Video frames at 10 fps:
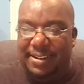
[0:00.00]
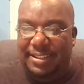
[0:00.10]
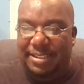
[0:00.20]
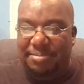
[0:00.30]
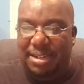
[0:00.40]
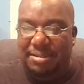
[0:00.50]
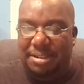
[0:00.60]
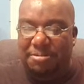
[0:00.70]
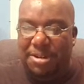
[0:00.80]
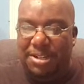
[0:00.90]
and sometimes
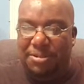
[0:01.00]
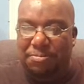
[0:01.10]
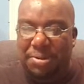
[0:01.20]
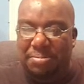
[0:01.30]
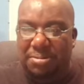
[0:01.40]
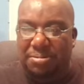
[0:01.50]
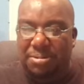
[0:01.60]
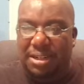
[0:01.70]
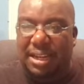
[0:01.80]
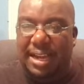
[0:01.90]
I wonder if people
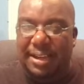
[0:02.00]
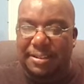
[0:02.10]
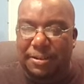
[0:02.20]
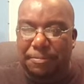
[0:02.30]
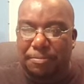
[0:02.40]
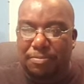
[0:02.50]
realize